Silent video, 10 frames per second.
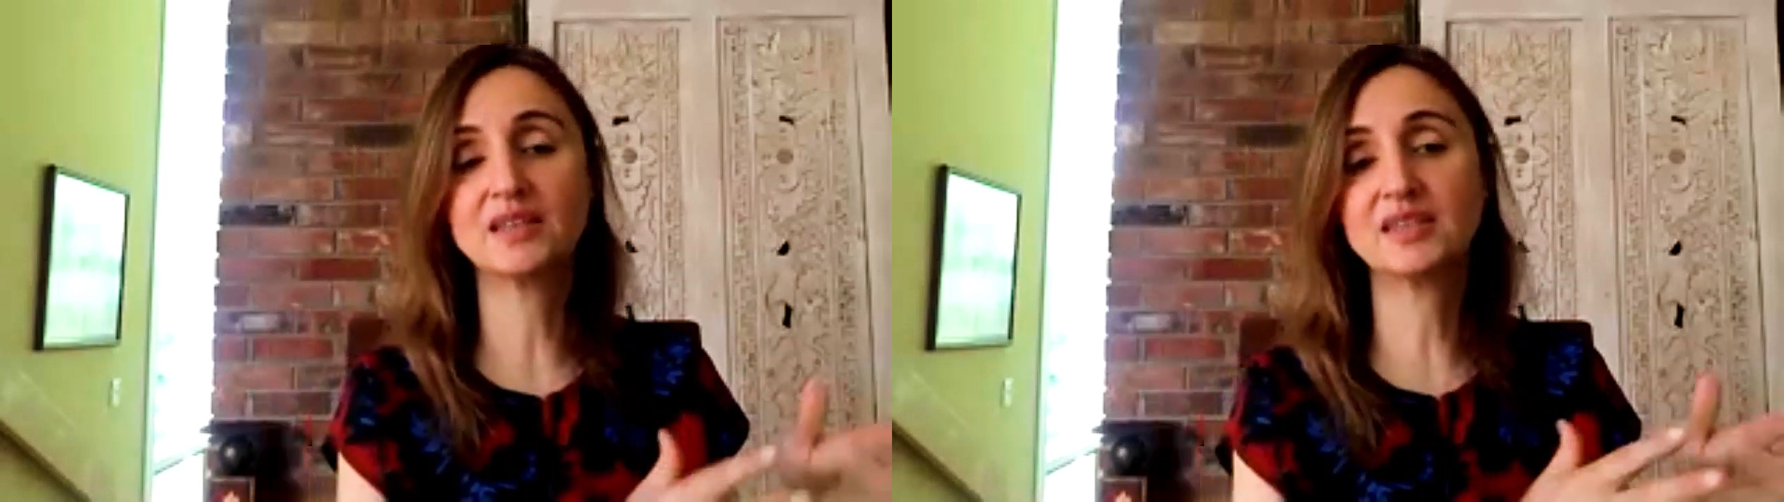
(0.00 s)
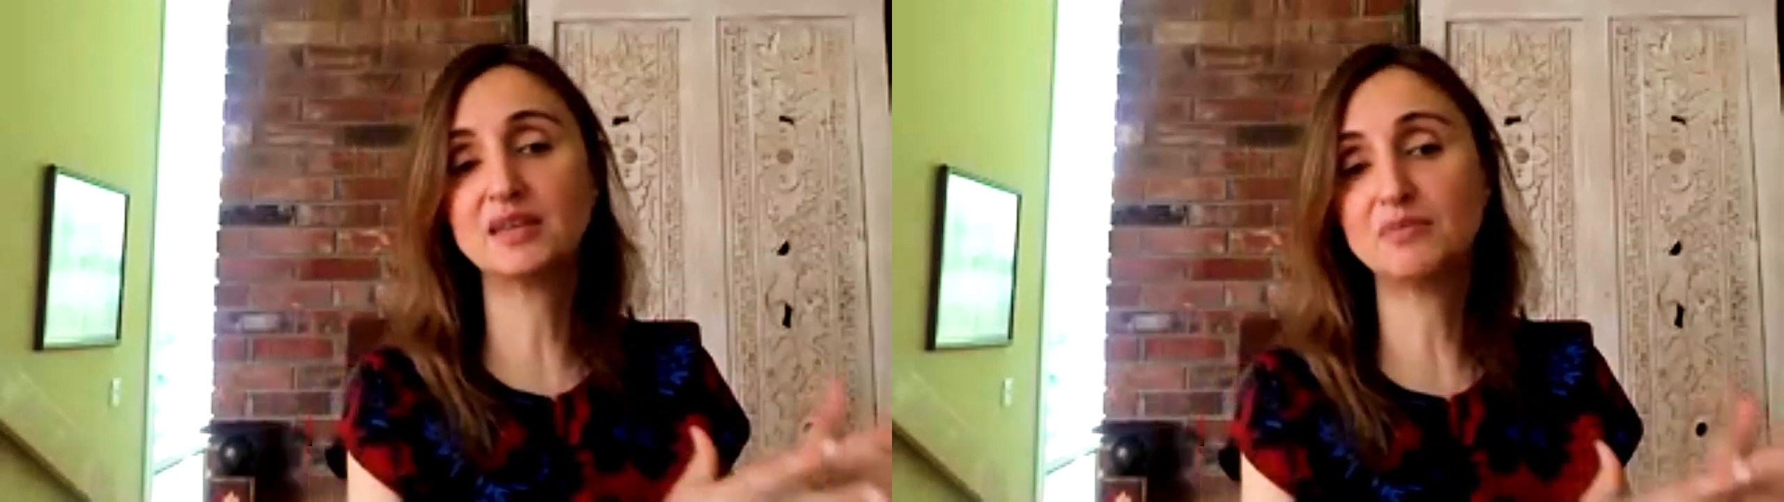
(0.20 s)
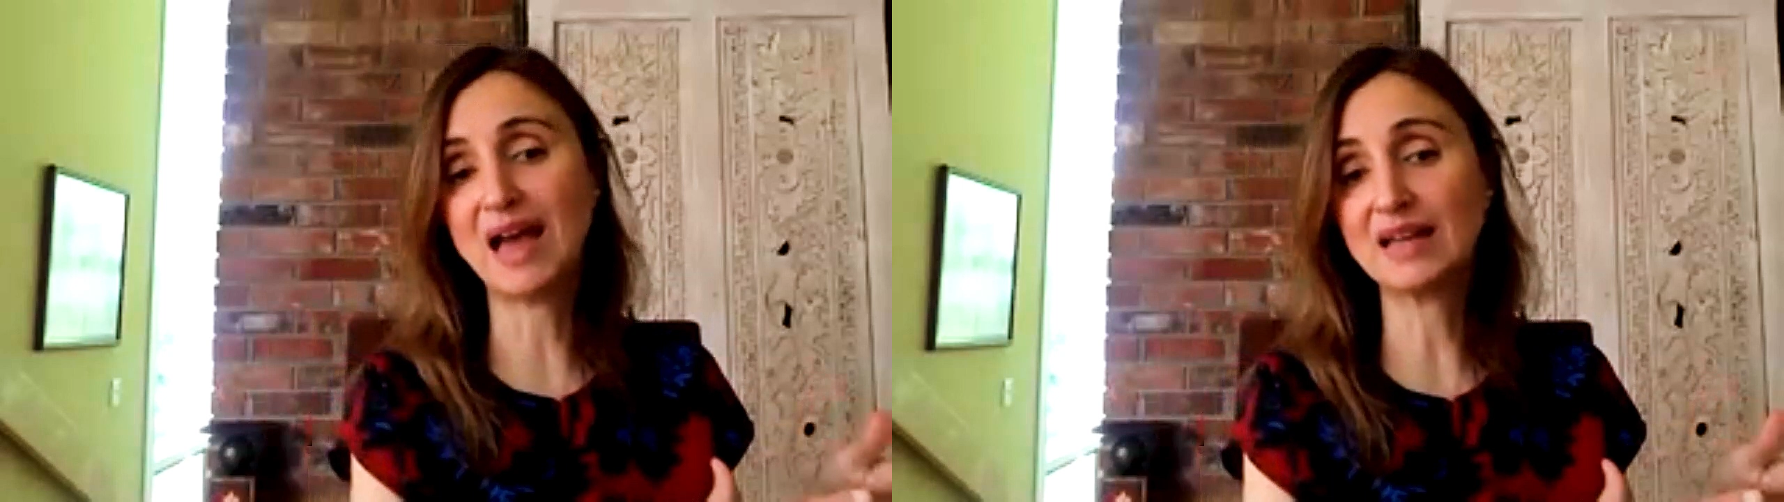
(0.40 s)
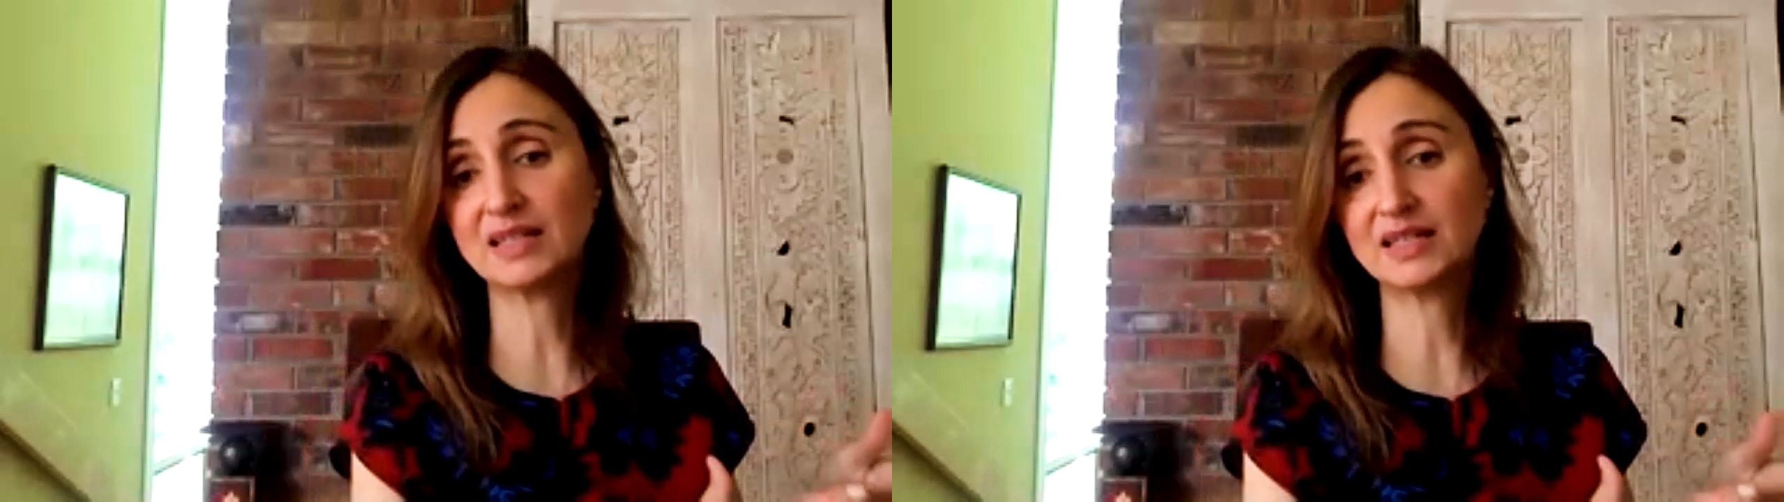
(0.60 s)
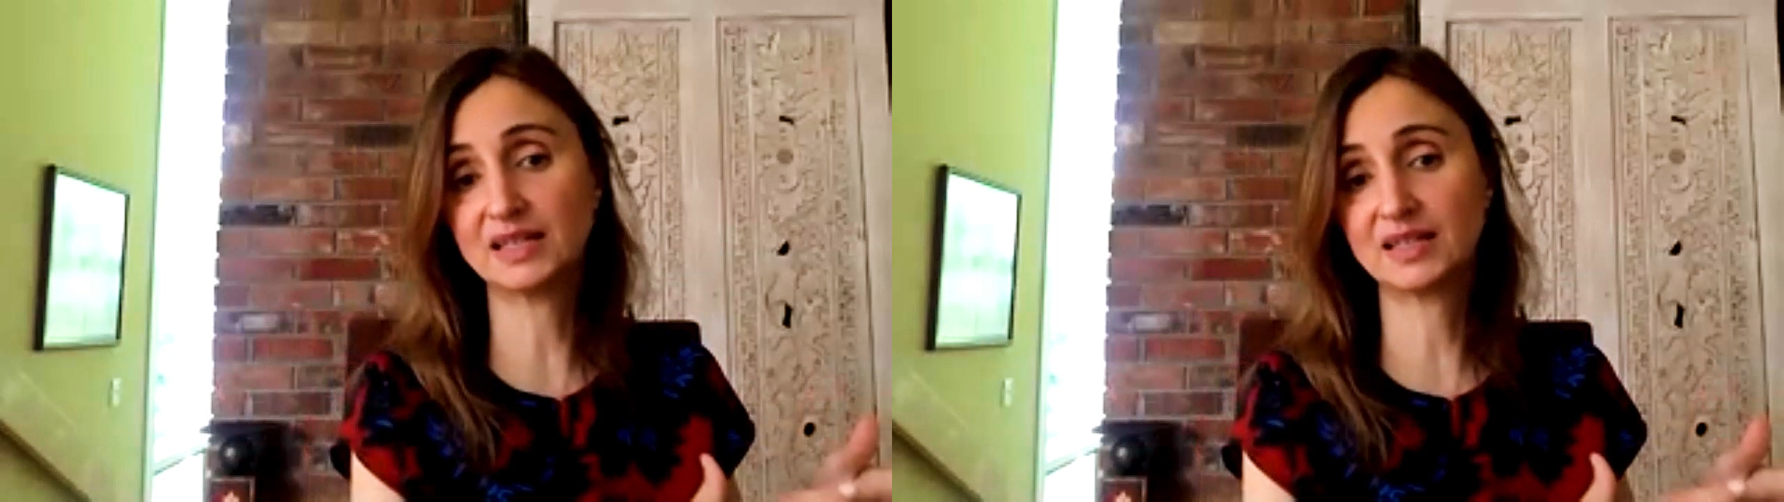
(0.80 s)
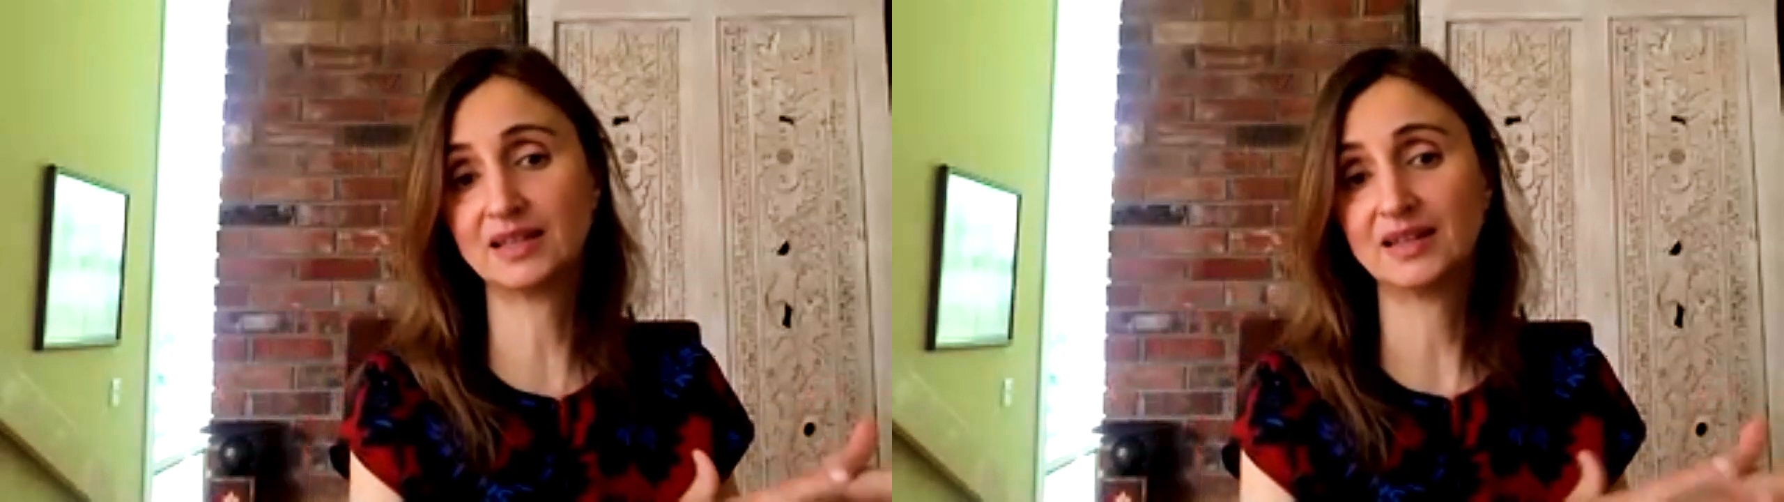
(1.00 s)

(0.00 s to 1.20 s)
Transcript: thematic